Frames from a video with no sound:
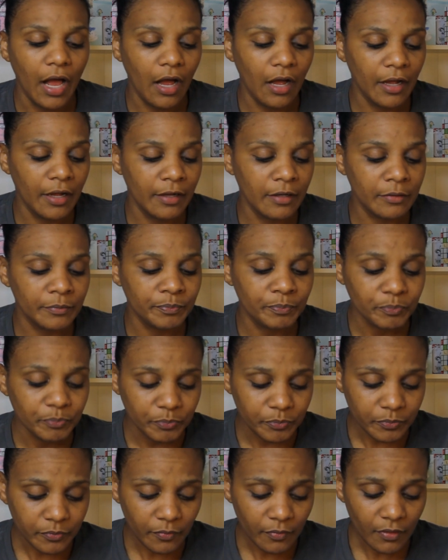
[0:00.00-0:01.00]
Um,
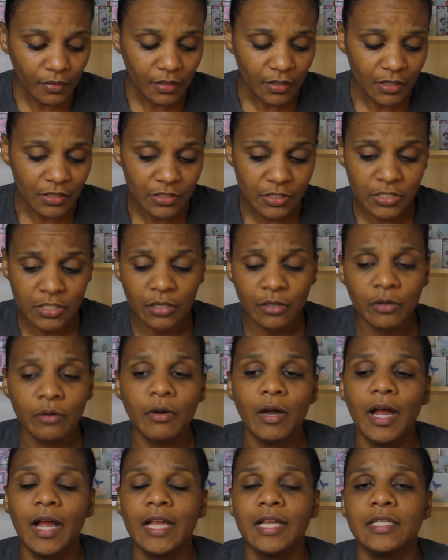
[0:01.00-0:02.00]

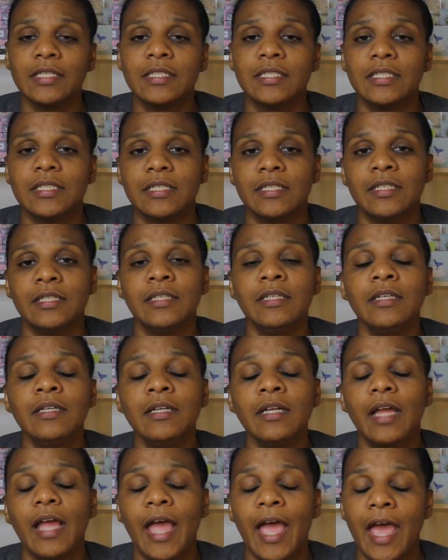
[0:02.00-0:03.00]
so I
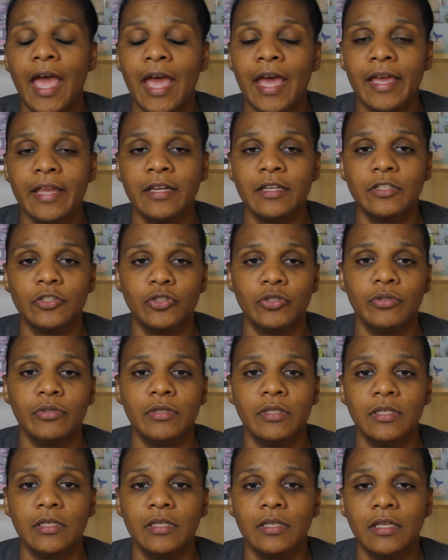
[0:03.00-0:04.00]
did add to
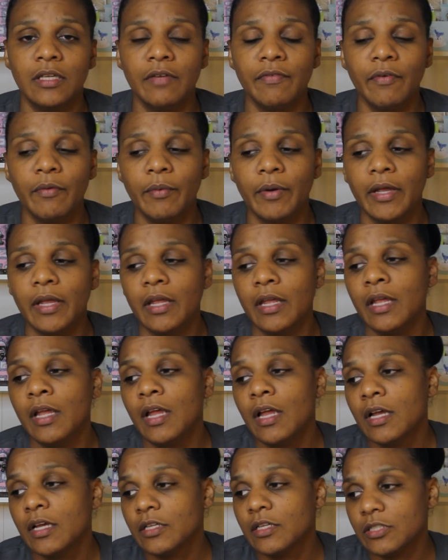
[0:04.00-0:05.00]
the giveaway
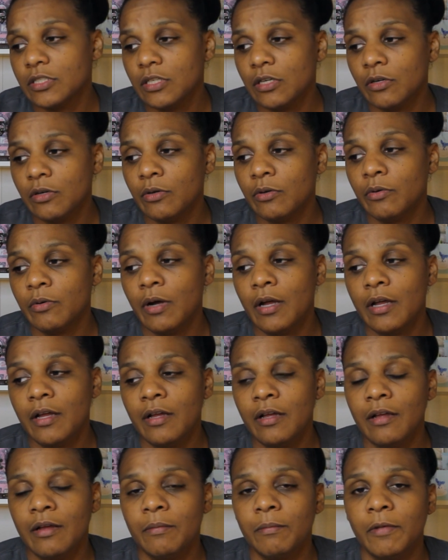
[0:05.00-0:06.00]
so
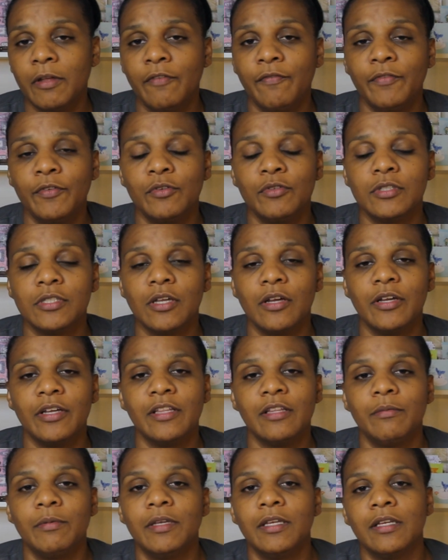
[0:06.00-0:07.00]
um, if you saw
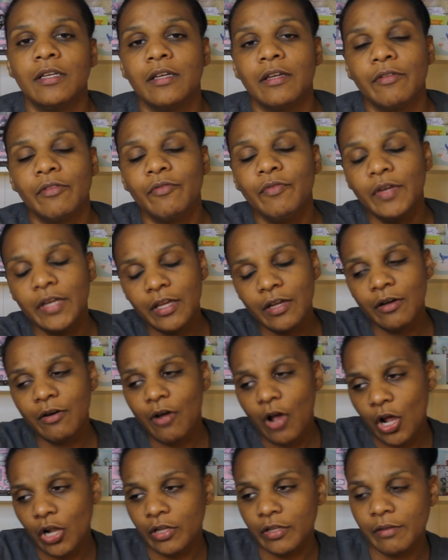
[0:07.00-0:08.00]
in the beginning of the video,
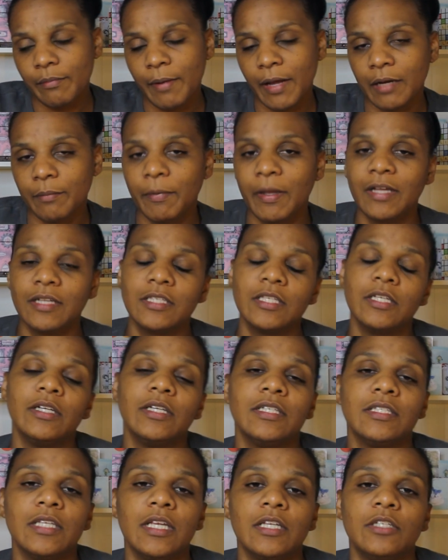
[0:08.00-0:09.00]
all of the backpacks, there
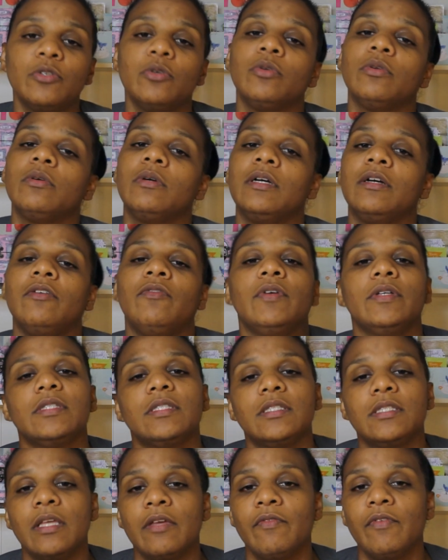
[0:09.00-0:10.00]
is a total of
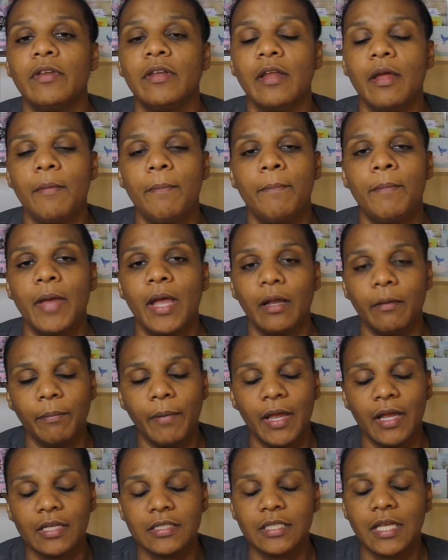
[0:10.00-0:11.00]
seven
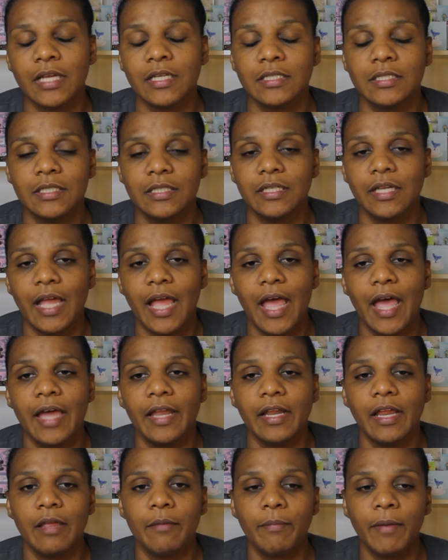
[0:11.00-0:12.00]
backpacks. I did
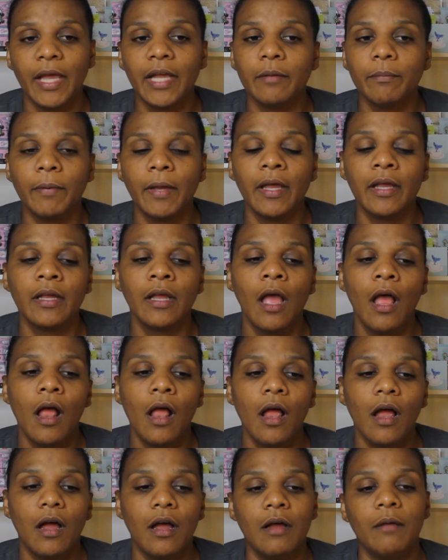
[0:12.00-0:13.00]
add a backpack.
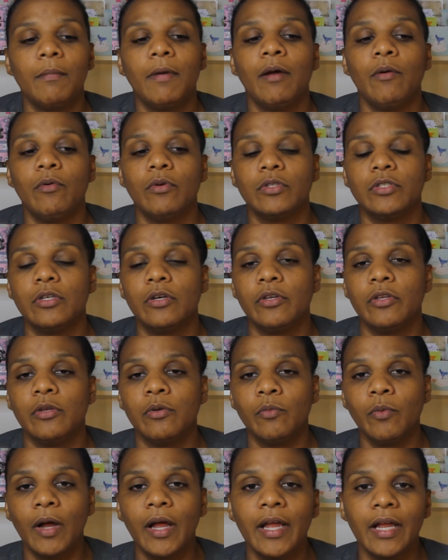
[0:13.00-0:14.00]
Um, I will tell
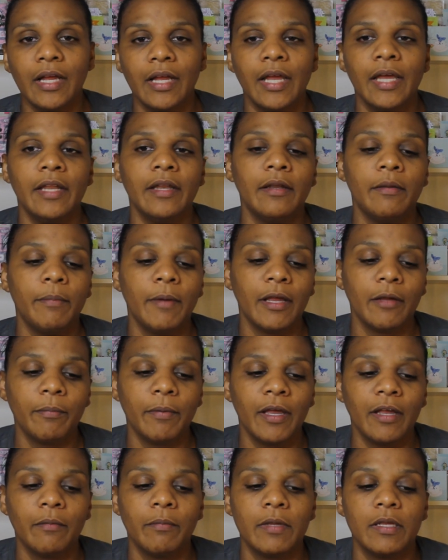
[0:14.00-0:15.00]
you why I added a
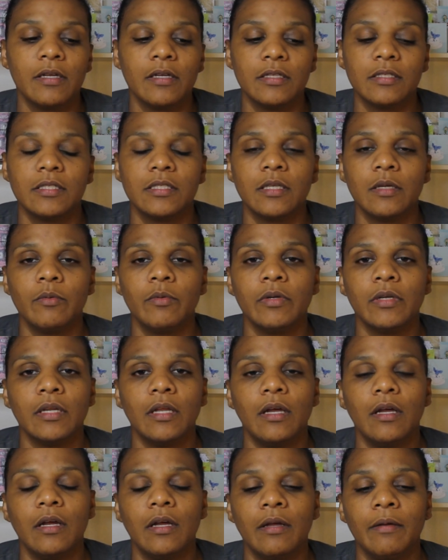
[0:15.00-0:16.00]
backpack because someone
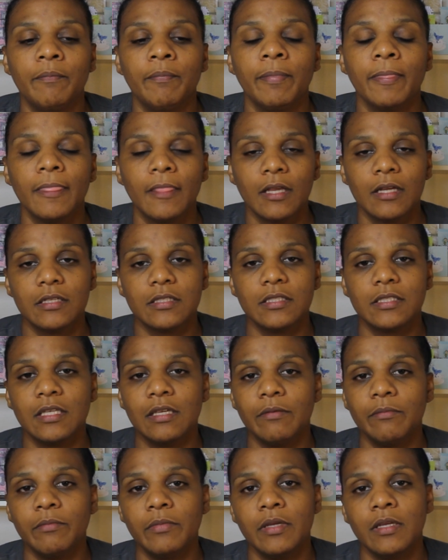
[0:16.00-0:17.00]
um,
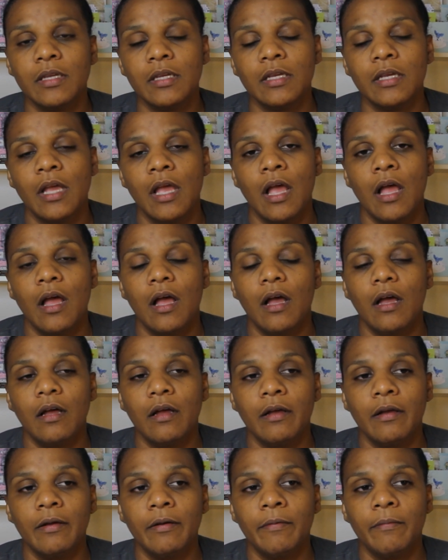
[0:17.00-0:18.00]
sent me
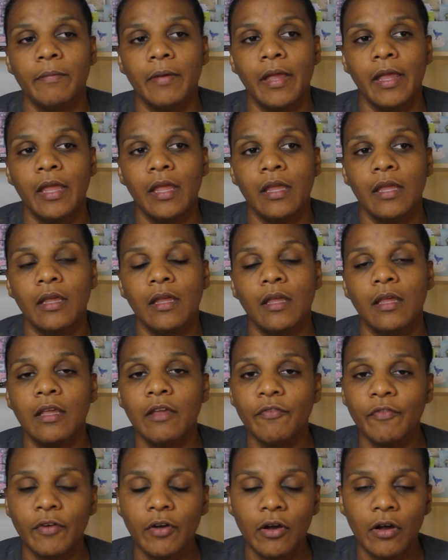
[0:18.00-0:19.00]
um, a
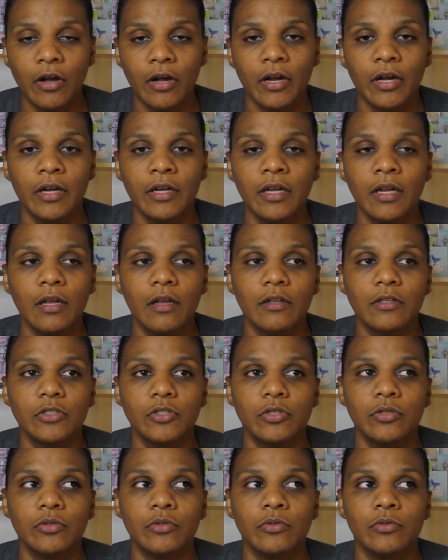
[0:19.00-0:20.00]
gift card
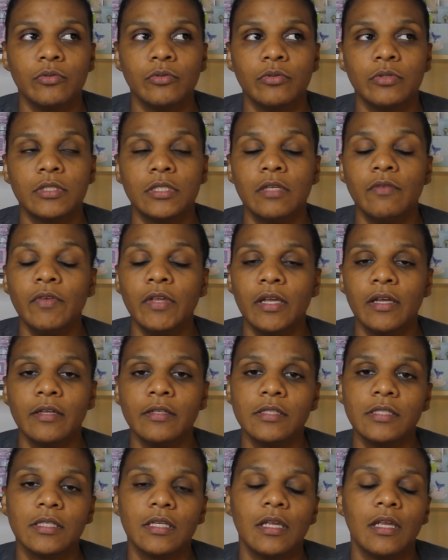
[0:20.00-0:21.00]
to
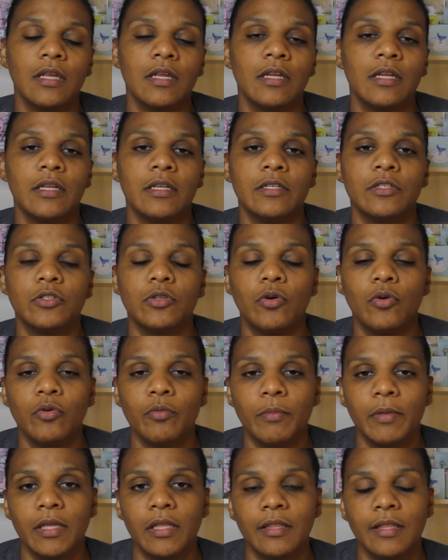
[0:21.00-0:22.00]
CVS and
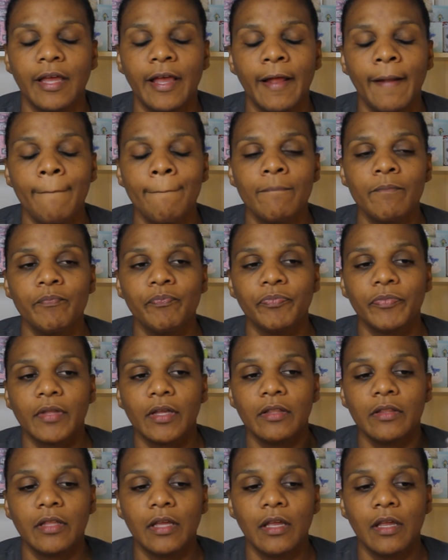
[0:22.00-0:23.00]
told me that
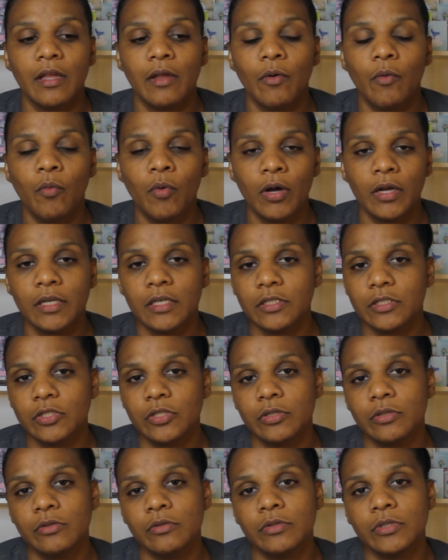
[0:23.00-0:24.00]
they wanted
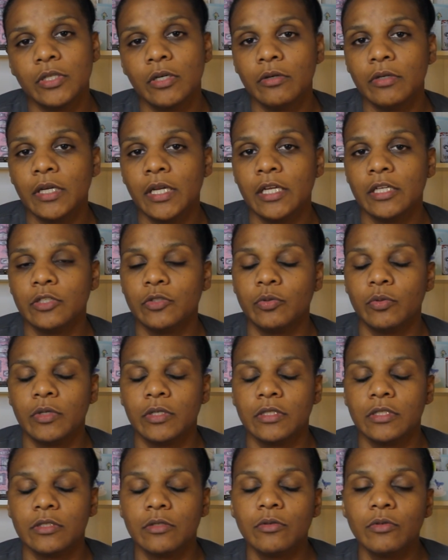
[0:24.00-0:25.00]
to donate
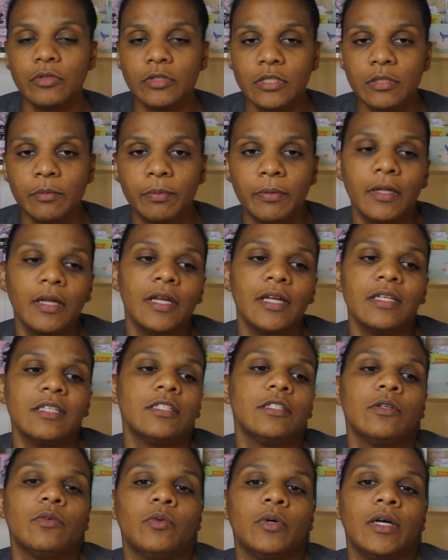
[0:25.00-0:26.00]
towards school supplies.
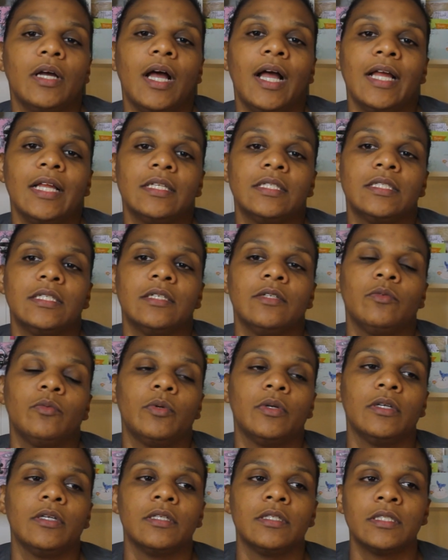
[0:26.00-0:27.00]
So what I did
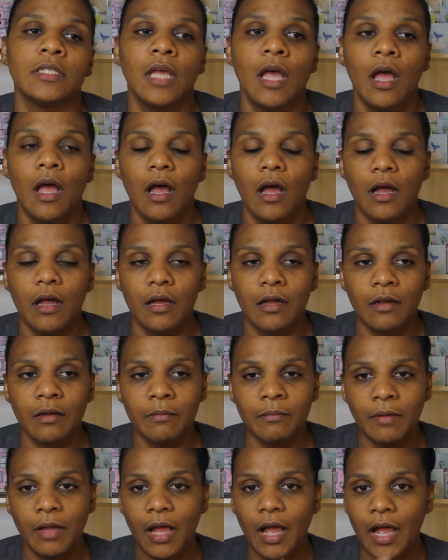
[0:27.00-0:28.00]
was
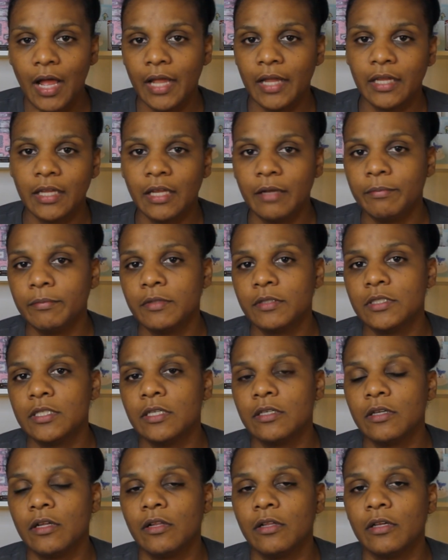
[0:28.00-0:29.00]
um, I kept the
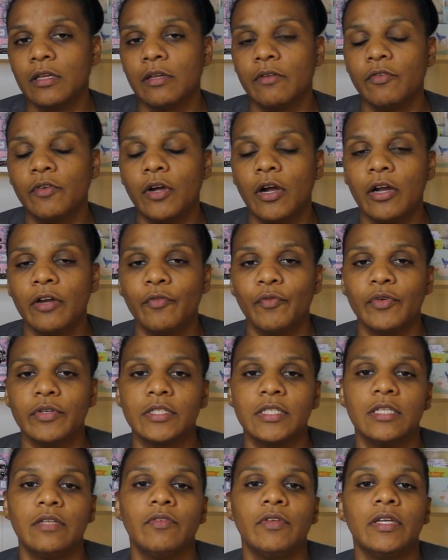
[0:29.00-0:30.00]
$10 gift card for
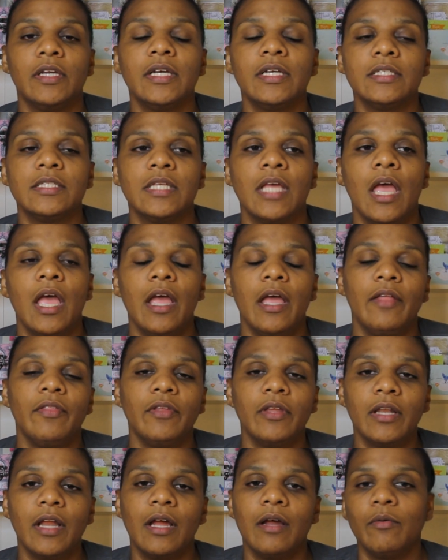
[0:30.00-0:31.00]
CVS and
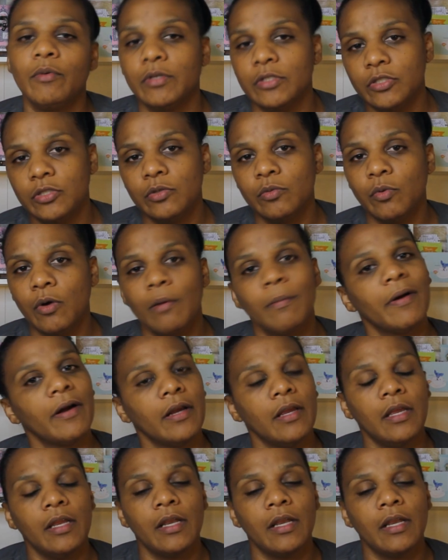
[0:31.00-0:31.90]
then I went to Walmart